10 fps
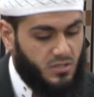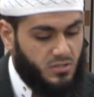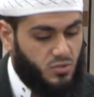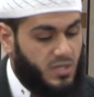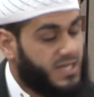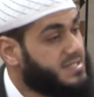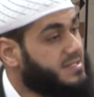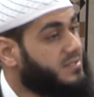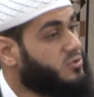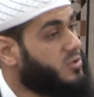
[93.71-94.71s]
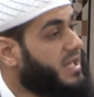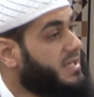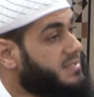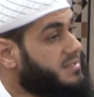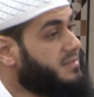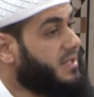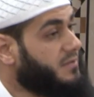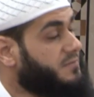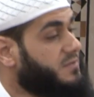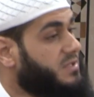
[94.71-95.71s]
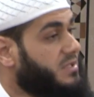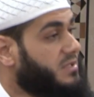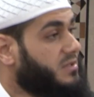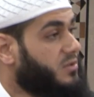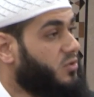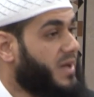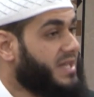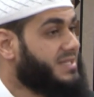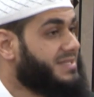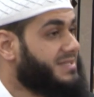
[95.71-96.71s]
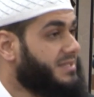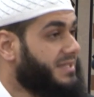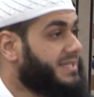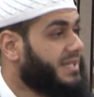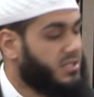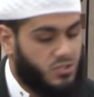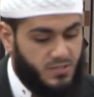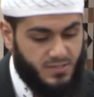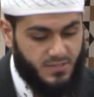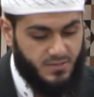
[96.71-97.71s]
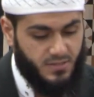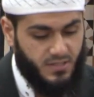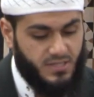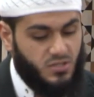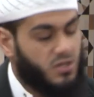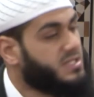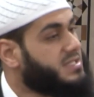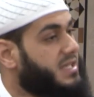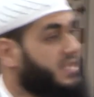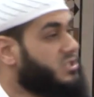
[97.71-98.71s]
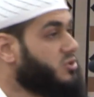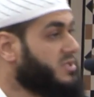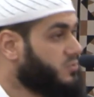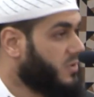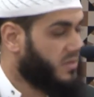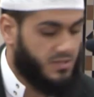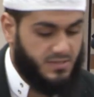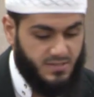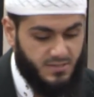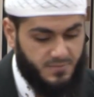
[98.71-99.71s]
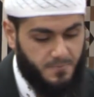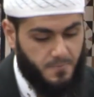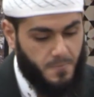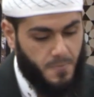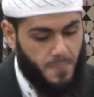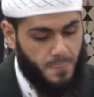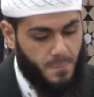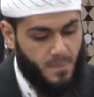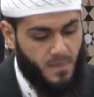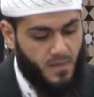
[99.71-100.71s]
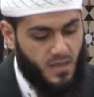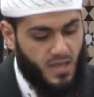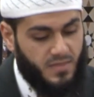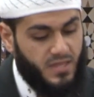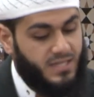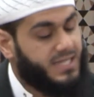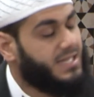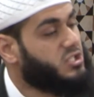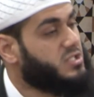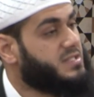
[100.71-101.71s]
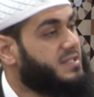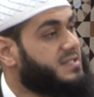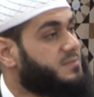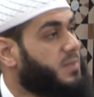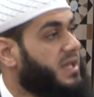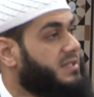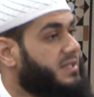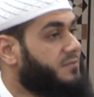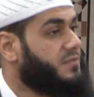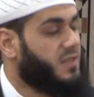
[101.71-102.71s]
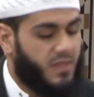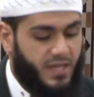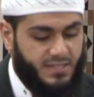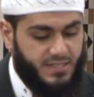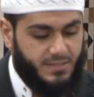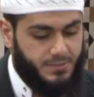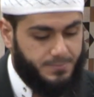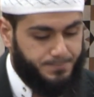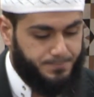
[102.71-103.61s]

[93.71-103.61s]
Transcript: Julas loved Umair's intelligence, his honesty, his trustworthiness, and the intelligence he displayed in everything that he did.